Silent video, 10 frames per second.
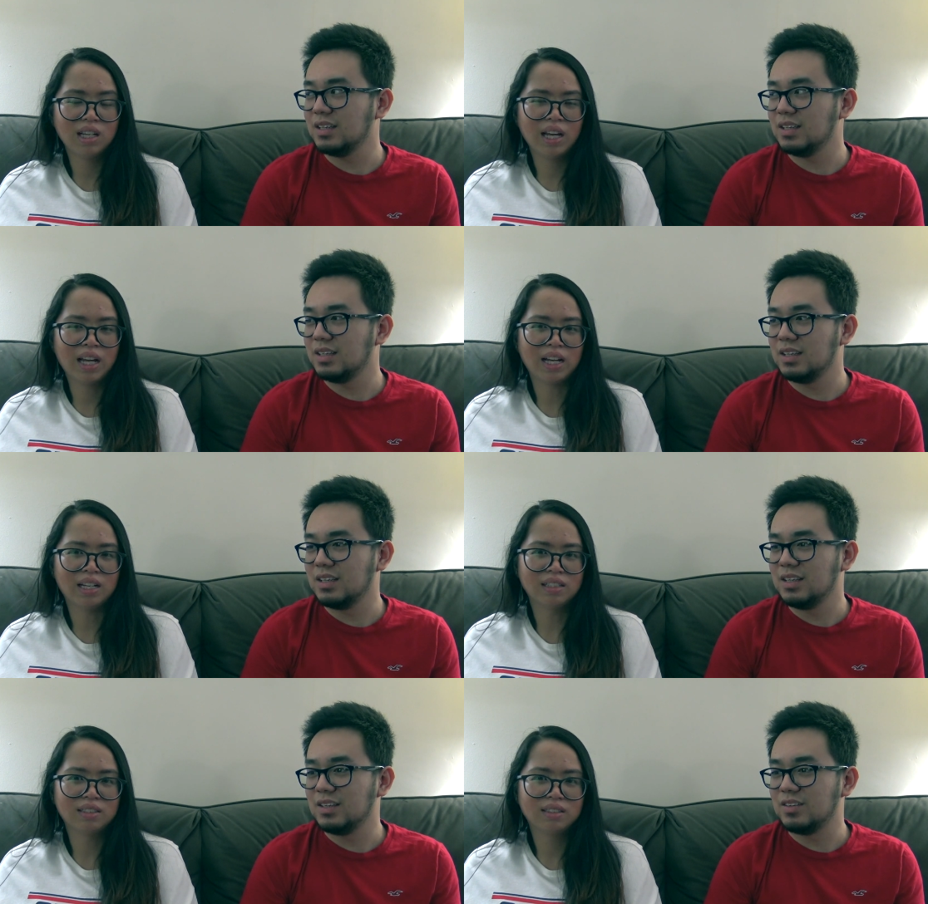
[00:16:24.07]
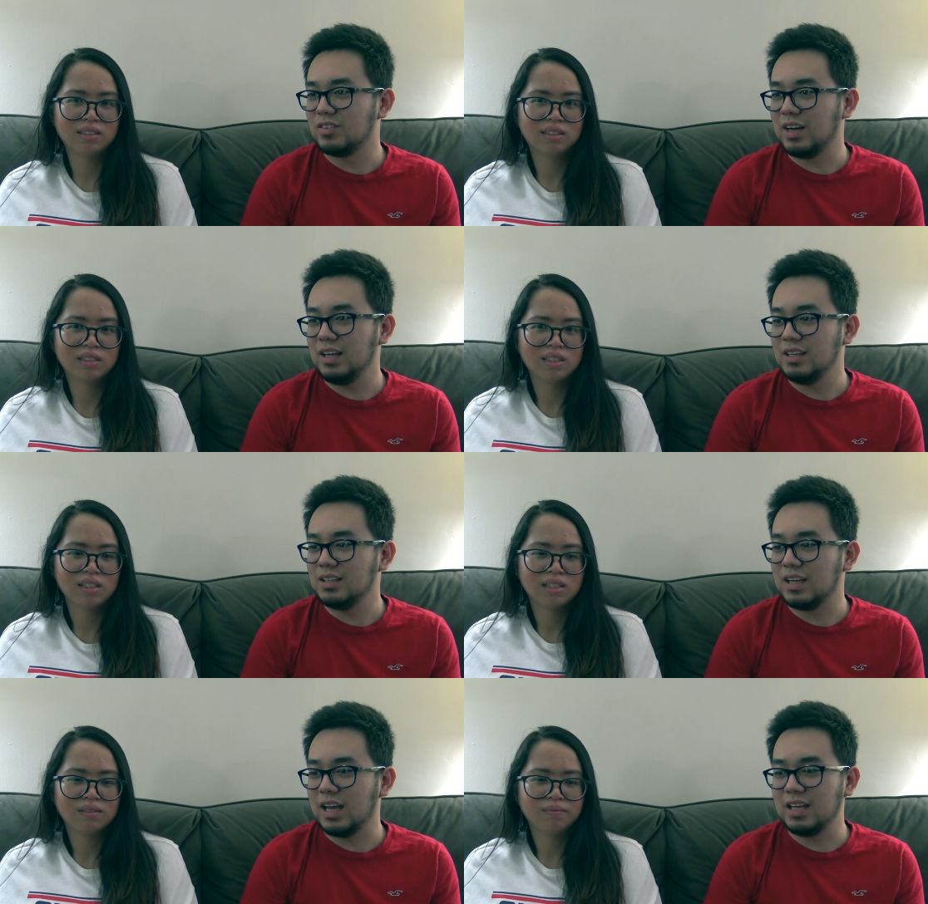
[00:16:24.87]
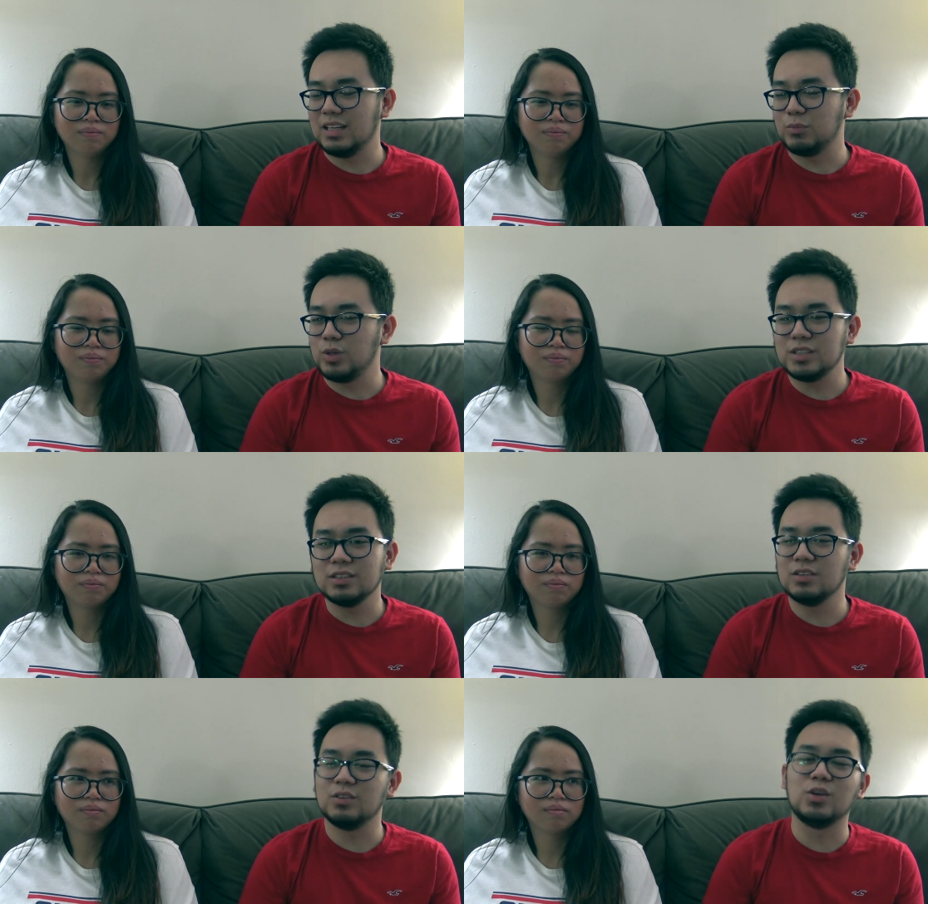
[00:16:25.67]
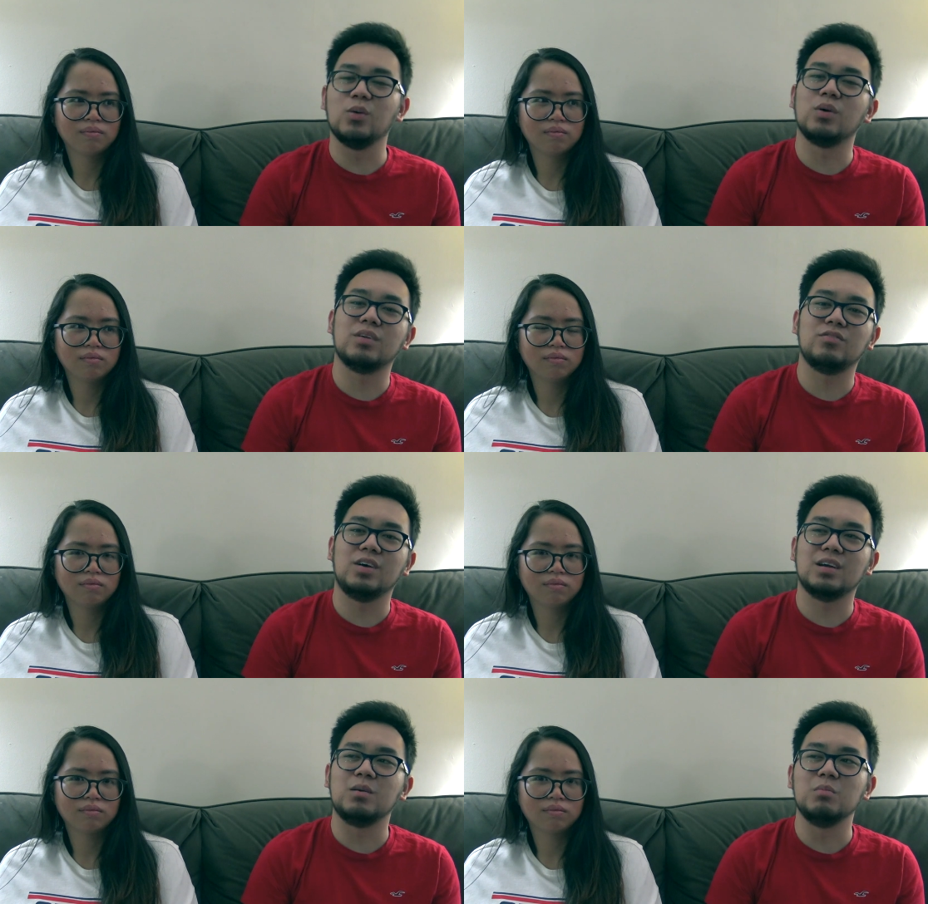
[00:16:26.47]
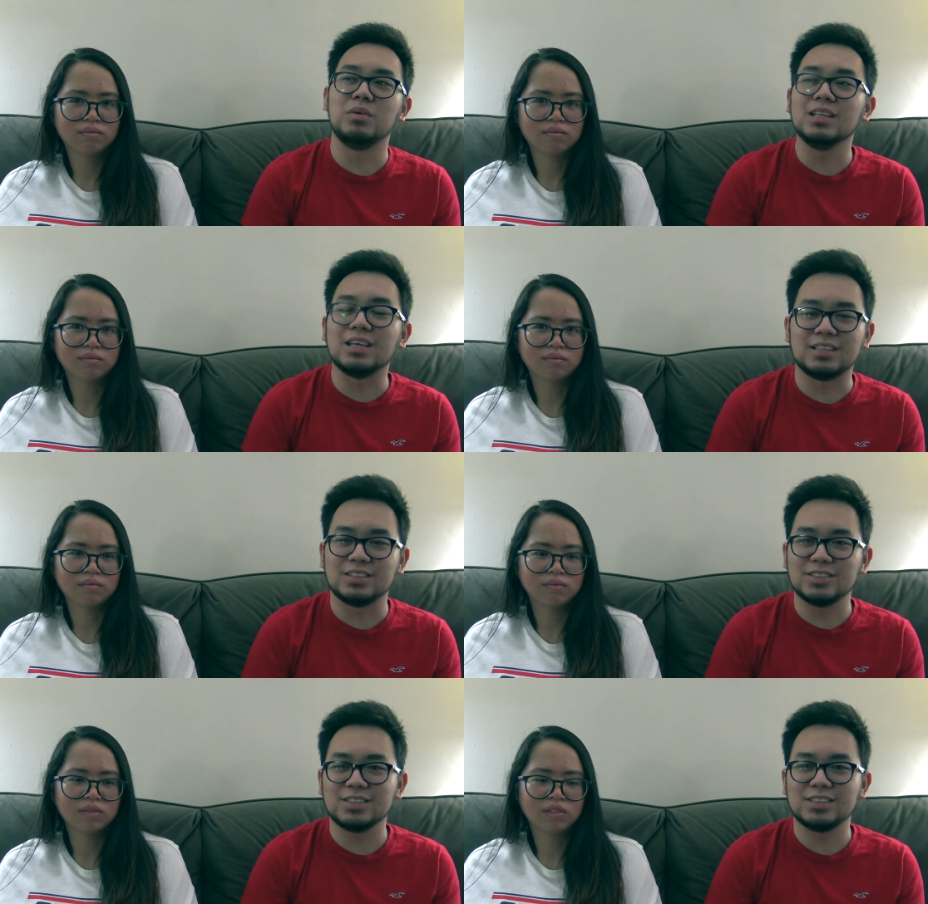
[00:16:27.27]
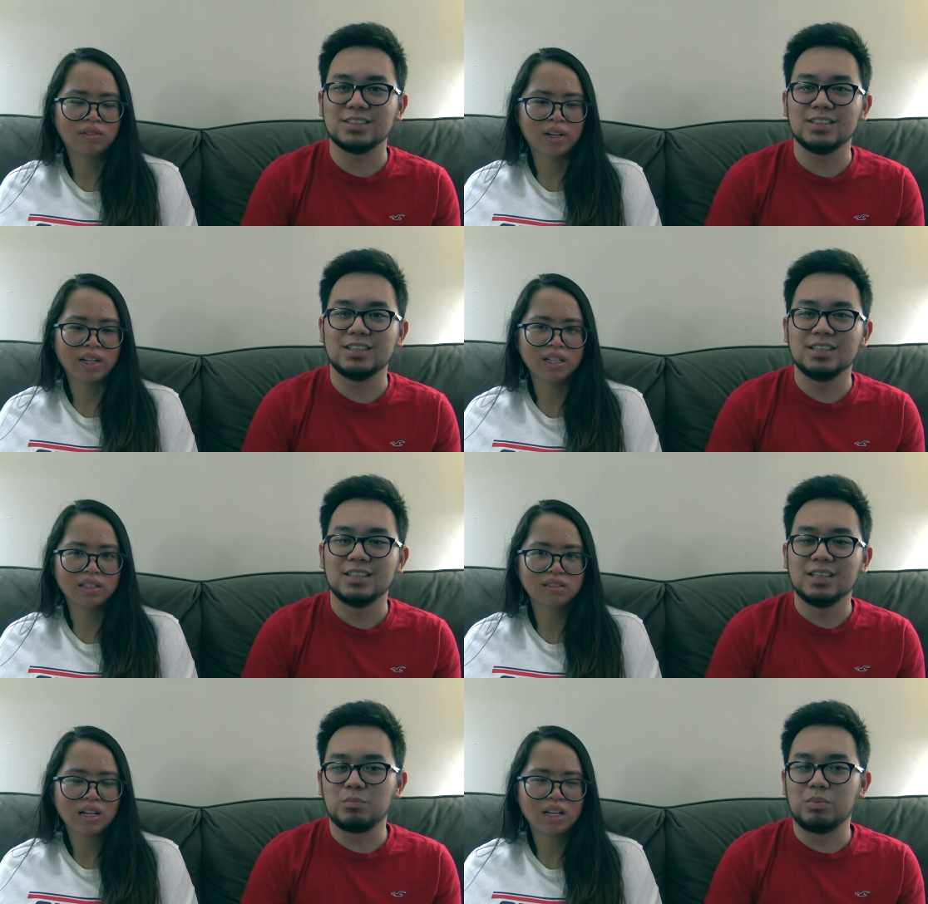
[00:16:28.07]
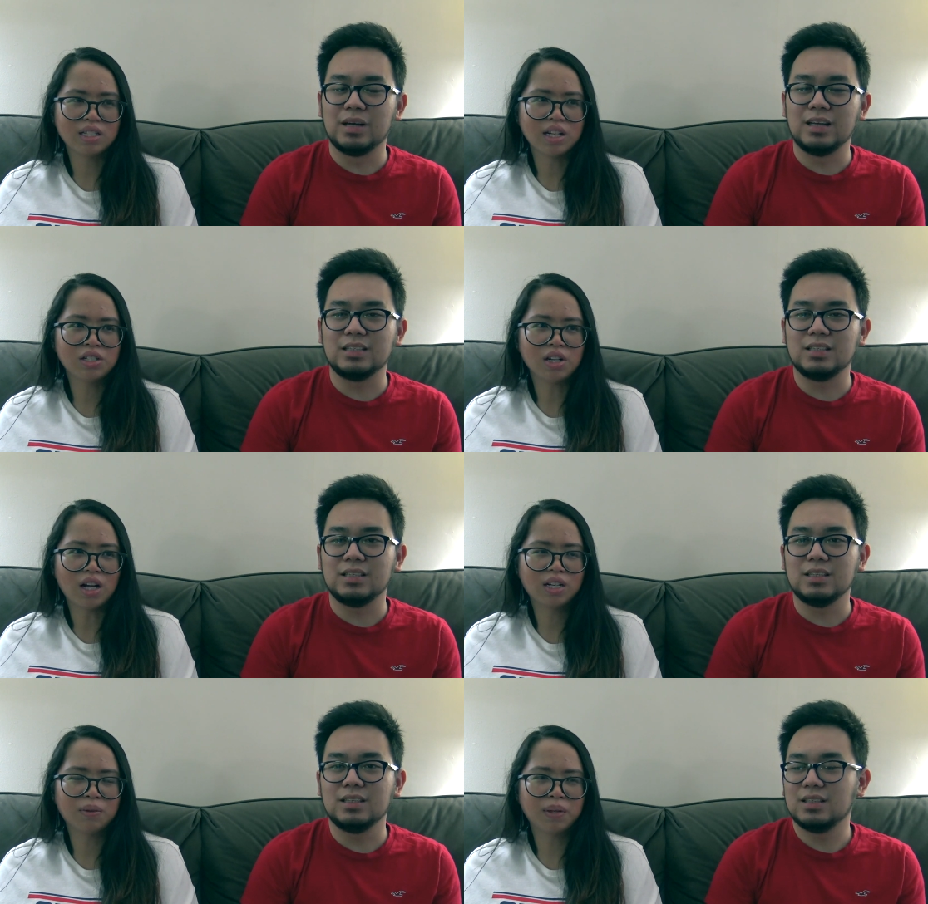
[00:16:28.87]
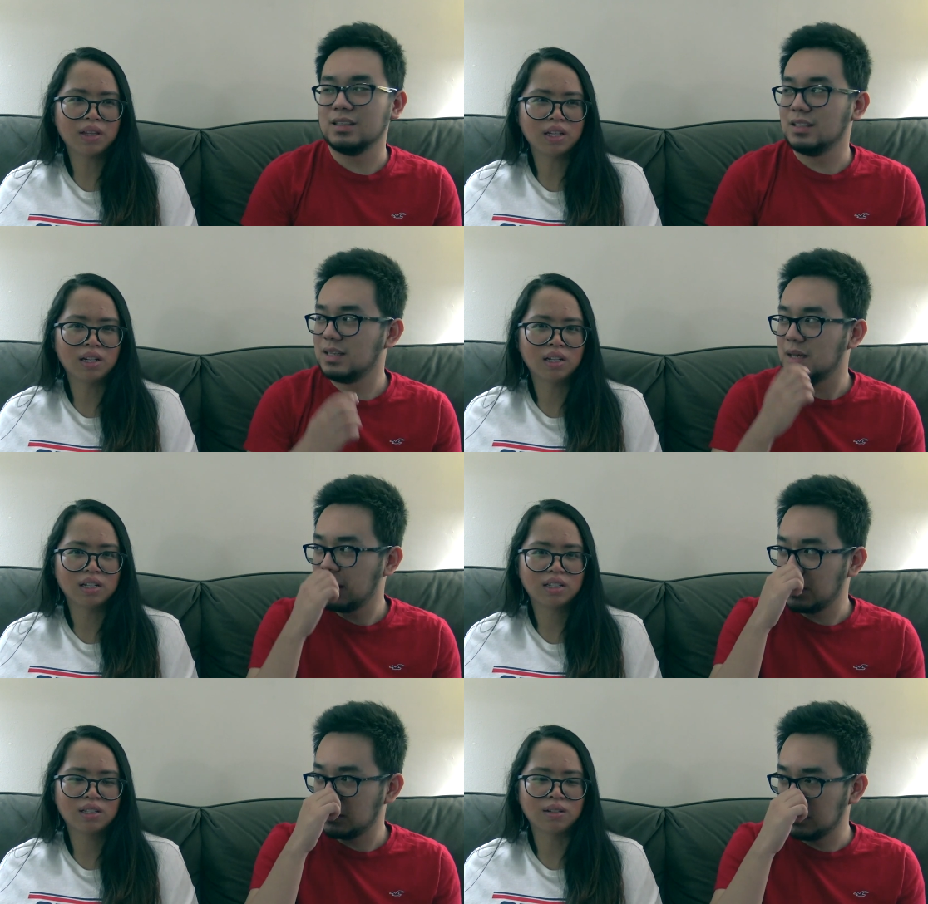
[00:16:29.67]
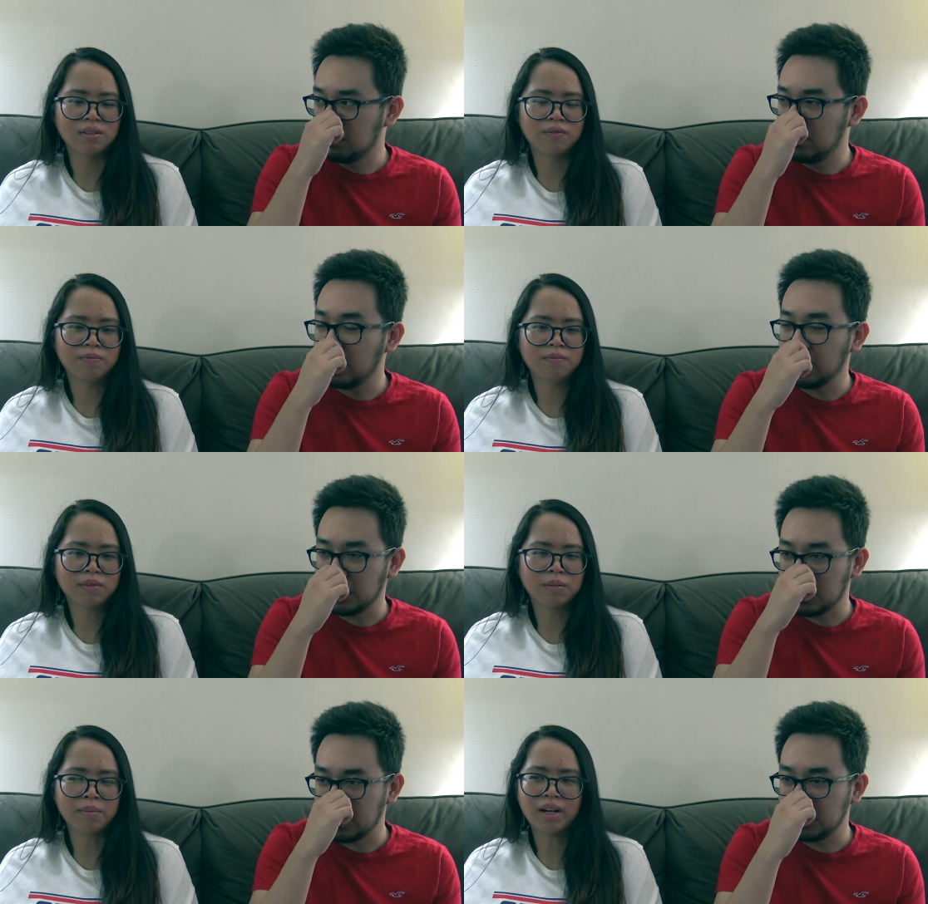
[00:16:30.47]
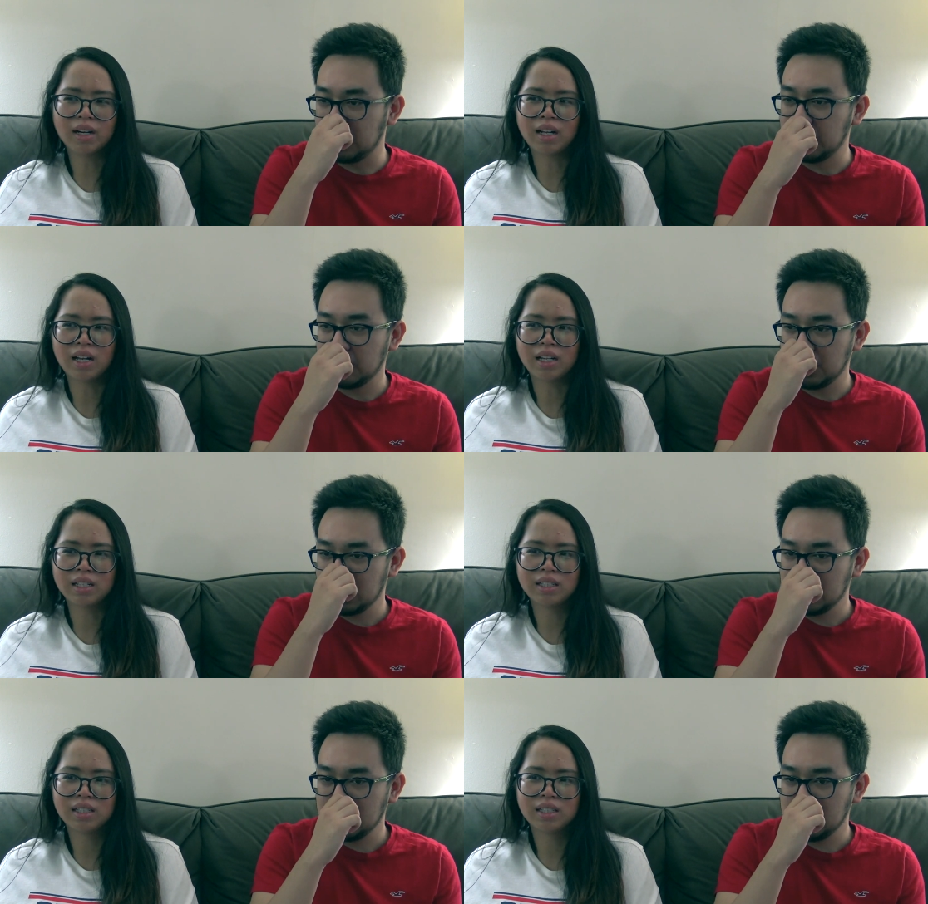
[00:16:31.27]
Speaker 1: Yeah. Right. And we still don't know where the fuck Camilla is.
Speaker 2: Right. Because they shot her with the the, the mirror gun. The mirror gun.